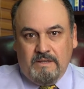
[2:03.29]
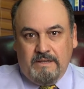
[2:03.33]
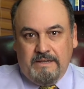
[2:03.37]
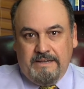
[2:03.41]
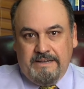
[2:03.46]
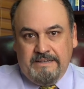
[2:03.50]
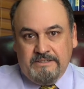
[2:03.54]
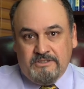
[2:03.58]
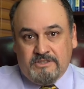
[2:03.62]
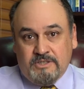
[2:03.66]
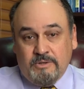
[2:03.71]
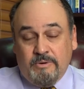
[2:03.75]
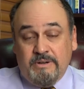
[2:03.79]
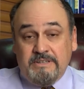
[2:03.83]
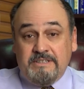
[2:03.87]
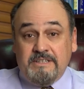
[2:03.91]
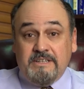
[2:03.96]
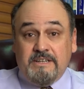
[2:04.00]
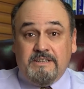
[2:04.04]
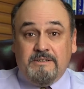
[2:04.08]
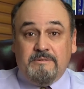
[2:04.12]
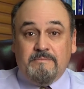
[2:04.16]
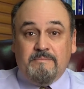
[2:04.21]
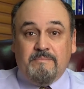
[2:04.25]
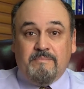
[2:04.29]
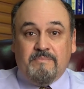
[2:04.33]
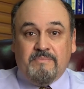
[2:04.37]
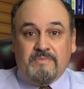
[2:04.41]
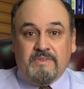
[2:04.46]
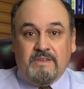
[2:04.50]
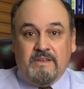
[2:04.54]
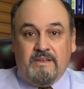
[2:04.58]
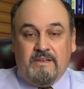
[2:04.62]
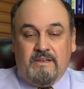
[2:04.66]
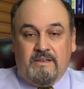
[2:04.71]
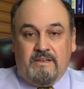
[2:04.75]
And so I did.
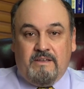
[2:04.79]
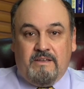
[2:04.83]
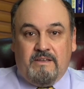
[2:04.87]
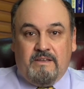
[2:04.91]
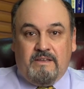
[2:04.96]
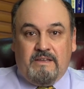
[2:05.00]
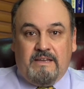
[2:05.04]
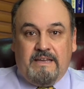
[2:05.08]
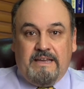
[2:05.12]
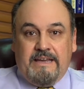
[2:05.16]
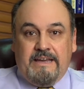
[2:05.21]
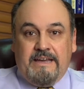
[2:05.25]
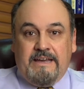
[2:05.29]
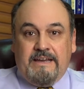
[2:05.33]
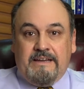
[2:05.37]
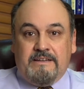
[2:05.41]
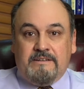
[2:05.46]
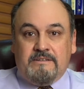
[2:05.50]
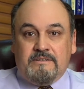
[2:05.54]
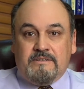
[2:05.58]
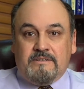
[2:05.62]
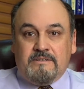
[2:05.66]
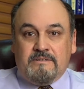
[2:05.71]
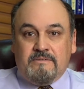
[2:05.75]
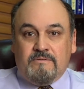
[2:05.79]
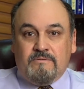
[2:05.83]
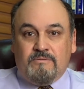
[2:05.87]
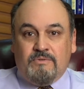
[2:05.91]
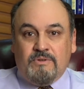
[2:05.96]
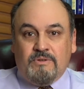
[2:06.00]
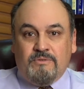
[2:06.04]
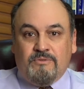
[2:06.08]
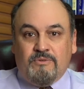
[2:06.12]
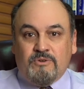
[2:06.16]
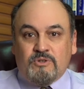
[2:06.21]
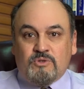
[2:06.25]
And
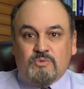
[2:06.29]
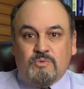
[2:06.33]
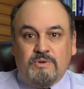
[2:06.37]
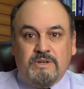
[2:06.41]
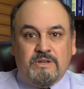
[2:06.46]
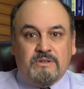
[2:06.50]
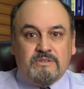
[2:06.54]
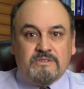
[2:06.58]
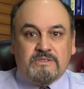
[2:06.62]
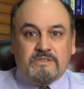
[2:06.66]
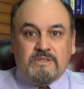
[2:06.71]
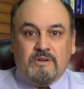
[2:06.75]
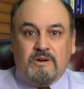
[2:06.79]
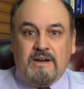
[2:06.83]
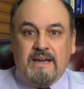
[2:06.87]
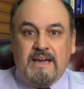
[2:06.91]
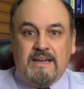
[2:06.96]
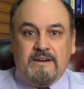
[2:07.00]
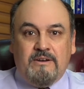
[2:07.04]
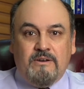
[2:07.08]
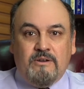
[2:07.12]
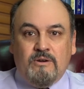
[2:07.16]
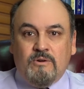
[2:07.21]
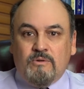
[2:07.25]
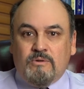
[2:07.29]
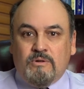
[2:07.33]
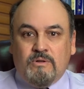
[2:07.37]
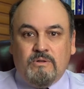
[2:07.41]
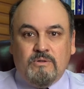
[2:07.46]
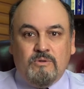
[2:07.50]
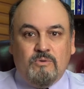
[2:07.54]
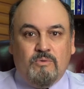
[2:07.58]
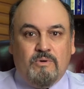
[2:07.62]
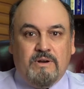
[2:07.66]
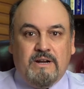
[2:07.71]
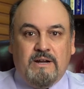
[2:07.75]
for the first week or so, I had no
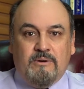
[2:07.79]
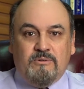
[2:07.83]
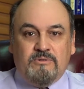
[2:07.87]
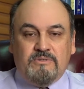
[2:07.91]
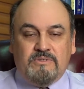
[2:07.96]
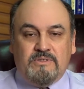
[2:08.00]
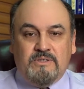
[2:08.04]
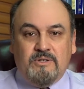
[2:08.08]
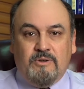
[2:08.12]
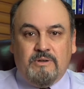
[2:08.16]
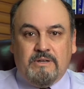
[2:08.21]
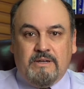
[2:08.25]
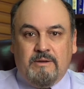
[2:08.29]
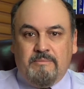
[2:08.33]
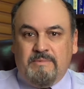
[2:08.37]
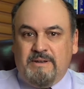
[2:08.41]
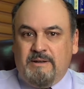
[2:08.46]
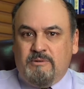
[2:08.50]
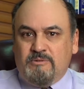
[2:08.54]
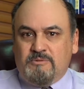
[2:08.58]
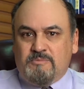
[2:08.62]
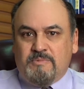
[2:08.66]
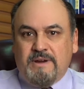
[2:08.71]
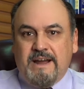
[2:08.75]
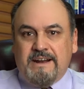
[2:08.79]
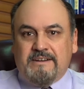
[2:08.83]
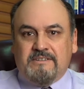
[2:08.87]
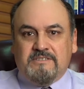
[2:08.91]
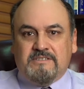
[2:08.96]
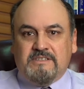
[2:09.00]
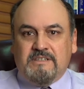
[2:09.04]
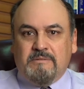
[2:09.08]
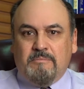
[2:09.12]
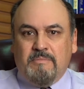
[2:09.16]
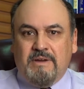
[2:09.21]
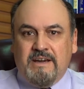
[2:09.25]
clue what I was doing. I mean, I was
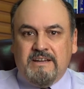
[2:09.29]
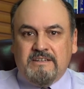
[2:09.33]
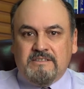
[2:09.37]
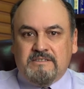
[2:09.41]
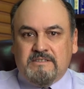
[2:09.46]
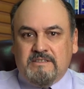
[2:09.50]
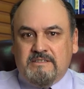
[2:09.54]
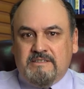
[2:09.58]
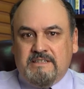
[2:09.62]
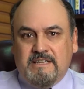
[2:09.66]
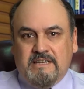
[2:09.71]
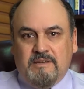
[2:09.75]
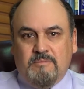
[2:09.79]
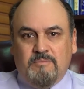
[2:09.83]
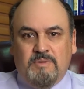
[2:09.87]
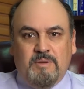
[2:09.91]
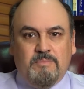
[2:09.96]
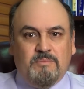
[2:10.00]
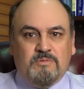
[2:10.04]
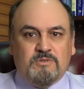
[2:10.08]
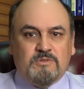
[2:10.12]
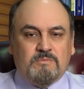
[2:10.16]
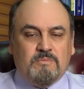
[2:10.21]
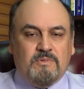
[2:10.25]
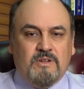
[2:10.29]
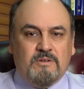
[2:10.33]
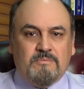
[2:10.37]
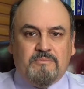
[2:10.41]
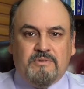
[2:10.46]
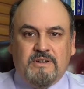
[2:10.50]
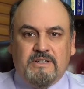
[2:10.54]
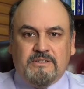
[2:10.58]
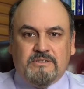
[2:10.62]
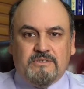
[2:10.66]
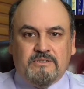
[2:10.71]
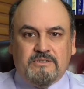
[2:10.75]
practicing medicine, taking people's blood
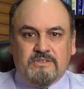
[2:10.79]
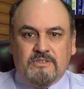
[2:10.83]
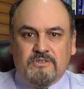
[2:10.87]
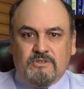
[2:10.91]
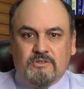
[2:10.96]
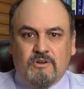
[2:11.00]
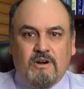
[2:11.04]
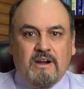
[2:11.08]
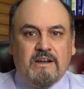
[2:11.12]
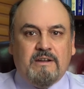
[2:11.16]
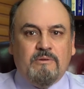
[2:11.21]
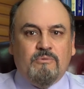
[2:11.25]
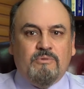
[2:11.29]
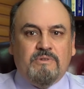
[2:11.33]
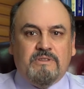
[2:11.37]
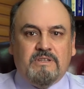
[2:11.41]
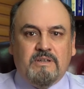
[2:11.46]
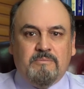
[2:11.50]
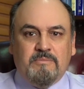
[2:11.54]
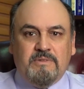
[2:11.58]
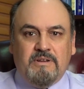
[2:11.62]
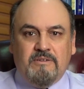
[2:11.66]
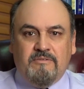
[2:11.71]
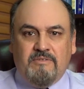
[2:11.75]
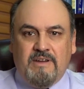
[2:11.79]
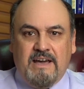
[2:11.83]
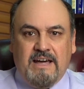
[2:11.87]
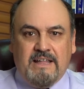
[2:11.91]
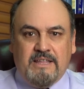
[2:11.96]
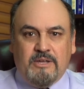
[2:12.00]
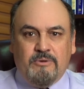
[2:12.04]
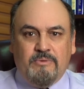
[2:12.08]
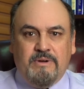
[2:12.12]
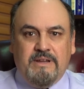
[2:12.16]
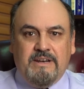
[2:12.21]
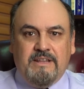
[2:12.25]
pressures and talking with them and
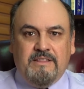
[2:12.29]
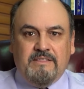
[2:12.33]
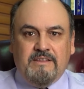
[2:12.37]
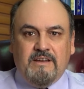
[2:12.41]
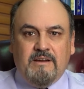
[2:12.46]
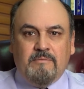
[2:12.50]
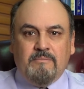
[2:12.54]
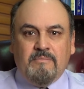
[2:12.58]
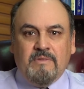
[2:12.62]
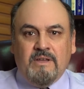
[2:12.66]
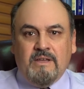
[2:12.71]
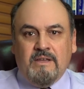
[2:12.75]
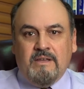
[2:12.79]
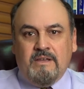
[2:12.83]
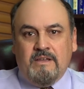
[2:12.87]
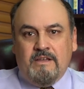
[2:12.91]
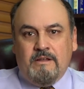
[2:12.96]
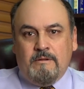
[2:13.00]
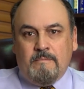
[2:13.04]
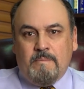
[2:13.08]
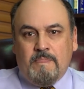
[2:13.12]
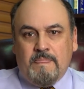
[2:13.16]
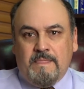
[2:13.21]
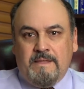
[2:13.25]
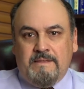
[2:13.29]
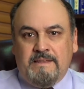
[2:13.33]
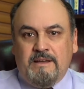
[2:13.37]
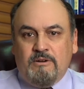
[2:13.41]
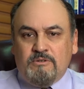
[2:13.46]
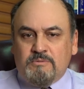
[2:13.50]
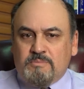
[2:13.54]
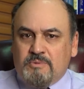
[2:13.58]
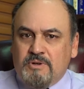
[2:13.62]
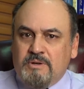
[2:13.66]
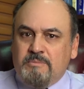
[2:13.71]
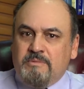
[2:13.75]
evaluating them. And that
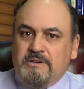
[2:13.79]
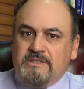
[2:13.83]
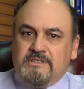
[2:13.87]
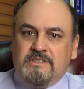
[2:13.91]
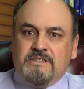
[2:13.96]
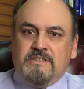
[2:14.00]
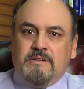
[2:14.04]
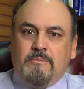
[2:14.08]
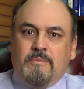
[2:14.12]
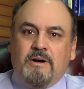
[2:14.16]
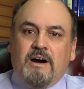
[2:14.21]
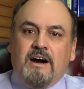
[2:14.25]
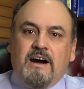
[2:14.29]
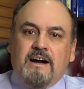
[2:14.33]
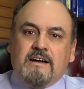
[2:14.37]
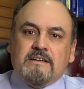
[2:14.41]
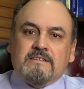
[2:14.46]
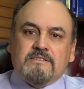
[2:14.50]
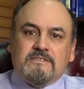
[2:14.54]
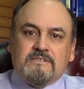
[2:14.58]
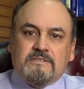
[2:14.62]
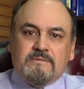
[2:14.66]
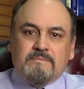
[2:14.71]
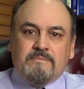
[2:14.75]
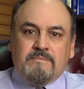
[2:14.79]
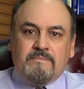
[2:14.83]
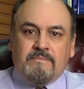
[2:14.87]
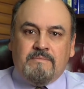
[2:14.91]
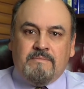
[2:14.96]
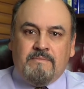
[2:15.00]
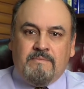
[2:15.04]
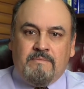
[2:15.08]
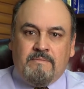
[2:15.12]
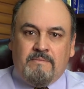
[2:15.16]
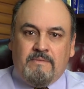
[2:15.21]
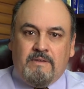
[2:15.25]
was pretty much in the box.
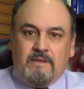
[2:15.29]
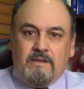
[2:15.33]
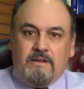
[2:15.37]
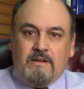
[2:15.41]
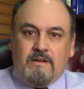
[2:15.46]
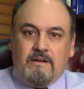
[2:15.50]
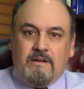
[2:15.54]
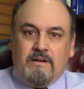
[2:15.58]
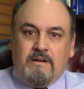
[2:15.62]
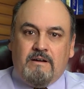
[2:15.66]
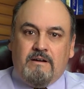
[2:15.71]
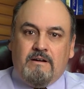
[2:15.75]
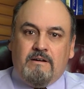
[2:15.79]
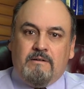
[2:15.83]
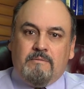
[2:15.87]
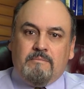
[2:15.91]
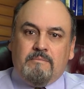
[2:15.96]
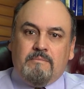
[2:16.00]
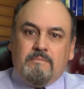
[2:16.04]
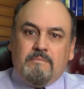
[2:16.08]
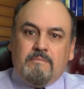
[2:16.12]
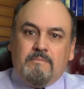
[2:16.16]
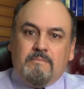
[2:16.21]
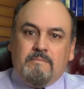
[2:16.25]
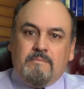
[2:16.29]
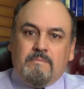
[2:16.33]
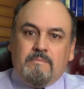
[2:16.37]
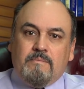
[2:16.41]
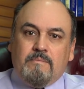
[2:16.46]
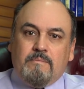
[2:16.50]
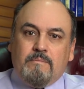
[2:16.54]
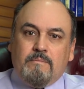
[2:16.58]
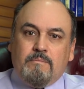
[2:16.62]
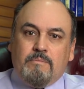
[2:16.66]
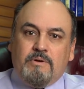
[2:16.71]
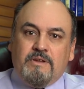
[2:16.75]

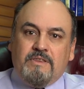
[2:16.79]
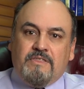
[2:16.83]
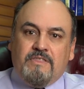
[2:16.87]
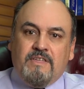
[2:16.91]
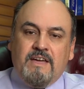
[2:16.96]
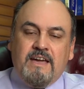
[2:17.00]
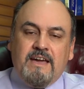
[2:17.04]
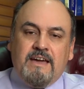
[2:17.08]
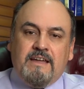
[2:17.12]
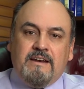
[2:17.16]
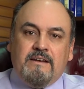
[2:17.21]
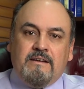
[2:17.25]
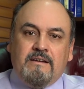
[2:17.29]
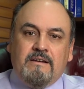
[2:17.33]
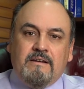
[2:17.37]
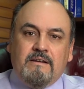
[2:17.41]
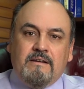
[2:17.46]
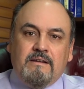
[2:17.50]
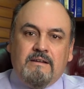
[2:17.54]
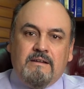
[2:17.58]
But then